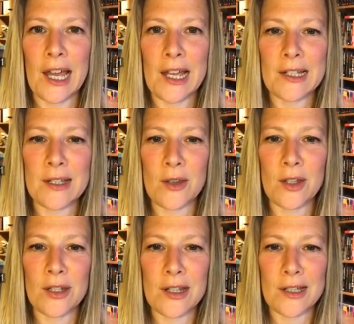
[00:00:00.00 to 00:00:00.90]
So
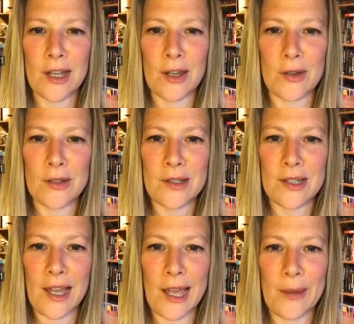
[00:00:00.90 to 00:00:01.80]
goodness
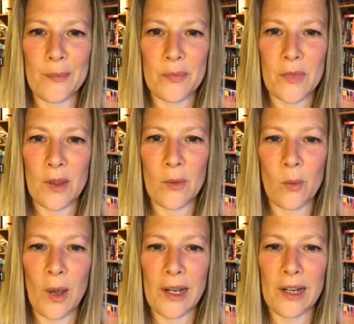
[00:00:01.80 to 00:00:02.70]
knows
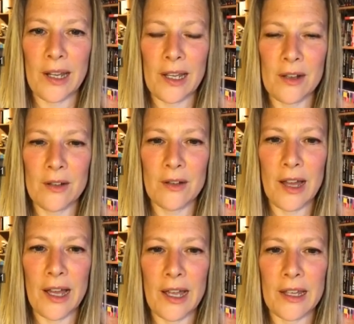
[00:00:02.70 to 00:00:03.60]
when he'll
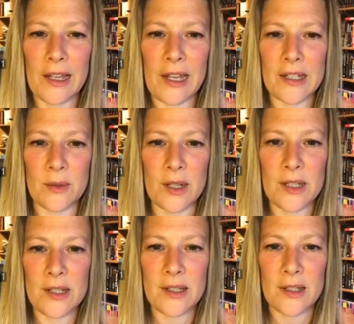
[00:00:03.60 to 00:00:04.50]
get to
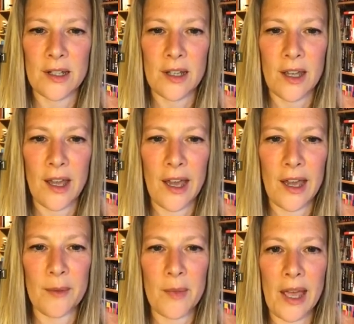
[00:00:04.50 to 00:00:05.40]
us.
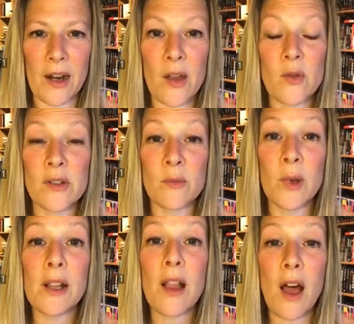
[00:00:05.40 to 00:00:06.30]
And I
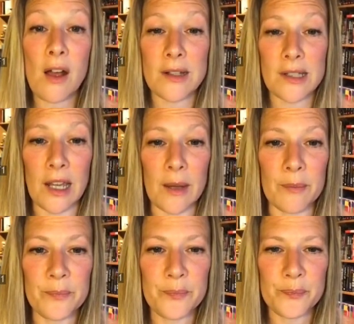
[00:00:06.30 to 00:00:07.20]
will ask
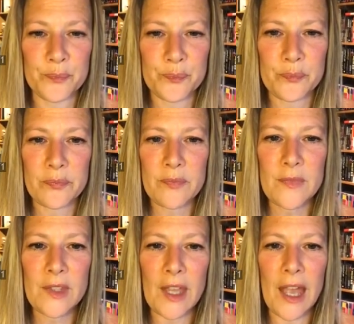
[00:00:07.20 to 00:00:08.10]
him
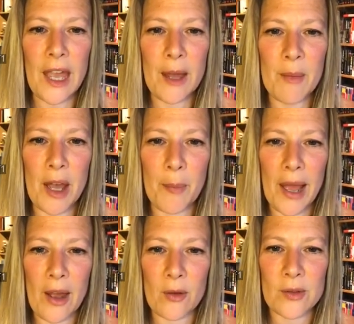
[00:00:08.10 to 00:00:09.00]

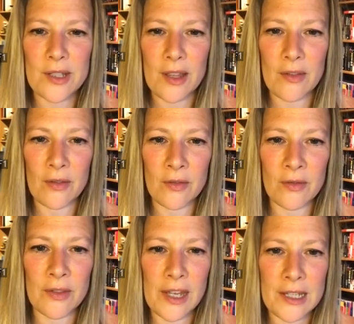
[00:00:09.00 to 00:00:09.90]
about
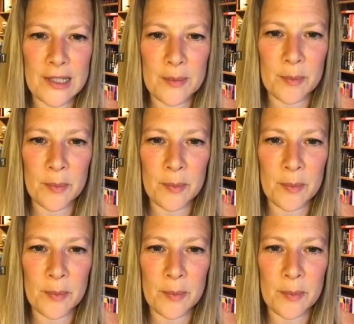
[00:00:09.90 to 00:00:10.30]
this,